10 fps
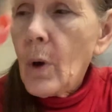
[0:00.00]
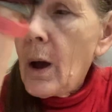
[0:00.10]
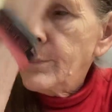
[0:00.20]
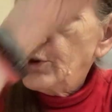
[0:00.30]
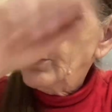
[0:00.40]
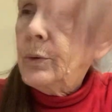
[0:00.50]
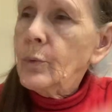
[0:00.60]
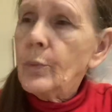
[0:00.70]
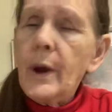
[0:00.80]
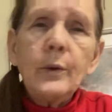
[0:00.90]
doing
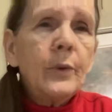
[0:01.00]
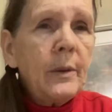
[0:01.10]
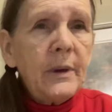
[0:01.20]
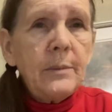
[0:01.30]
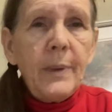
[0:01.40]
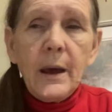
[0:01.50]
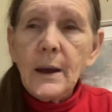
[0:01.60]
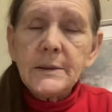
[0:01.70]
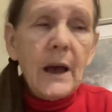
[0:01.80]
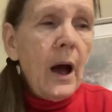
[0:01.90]
red ribbon
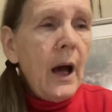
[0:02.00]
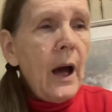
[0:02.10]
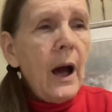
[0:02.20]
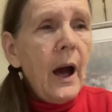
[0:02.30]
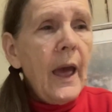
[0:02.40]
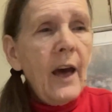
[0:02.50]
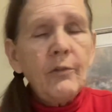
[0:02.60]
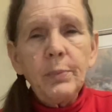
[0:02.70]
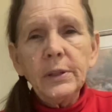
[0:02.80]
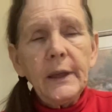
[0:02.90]
because I have
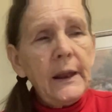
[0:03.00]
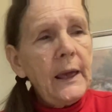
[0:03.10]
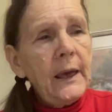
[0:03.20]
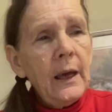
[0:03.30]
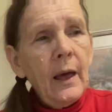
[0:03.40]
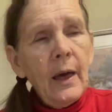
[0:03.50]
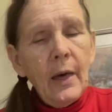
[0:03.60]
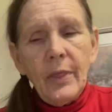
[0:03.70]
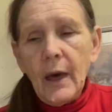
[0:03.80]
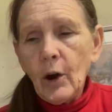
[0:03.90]
plenty
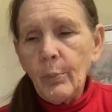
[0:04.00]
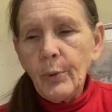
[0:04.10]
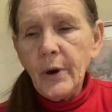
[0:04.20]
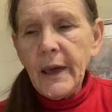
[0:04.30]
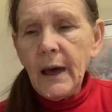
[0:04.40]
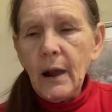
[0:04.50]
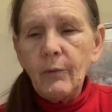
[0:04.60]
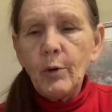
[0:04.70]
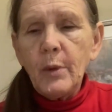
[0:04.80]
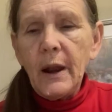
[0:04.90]
that are pre-cut
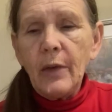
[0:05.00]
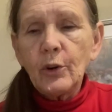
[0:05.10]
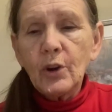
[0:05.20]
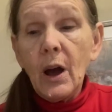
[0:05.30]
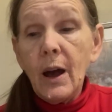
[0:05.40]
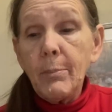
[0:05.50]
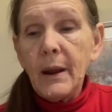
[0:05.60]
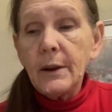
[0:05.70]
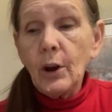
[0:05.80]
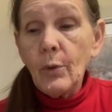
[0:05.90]
from another time, but
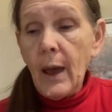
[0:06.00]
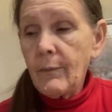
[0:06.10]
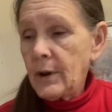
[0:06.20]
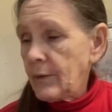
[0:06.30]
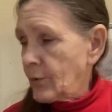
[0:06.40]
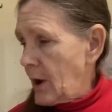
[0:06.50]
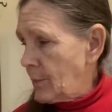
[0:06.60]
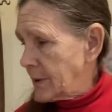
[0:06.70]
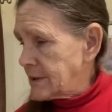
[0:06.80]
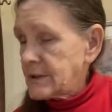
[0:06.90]
I don't have enough red
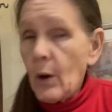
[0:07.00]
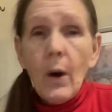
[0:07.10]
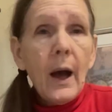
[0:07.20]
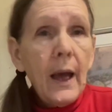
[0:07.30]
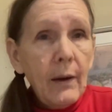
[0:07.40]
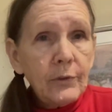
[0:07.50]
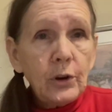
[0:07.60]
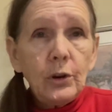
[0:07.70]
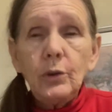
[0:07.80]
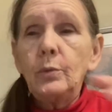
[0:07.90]
ones, so I have to
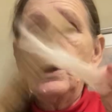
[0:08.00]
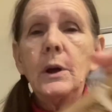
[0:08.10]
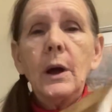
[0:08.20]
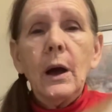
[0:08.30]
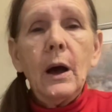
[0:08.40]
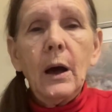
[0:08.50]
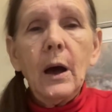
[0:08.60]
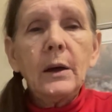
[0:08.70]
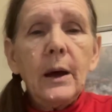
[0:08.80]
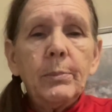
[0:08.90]
do
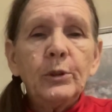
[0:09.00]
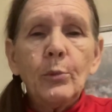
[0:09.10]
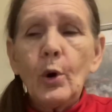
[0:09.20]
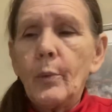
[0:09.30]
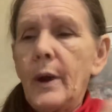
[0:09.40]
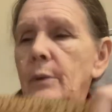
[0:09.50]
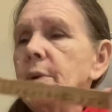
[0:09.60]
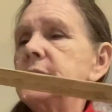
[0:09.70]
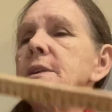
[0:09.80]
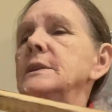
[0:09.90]
a couple more red
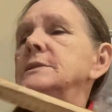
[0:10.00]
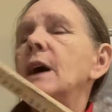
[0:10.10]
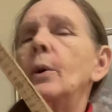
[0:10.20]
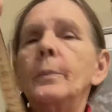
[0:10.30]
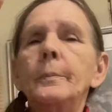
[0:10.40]
ones. So,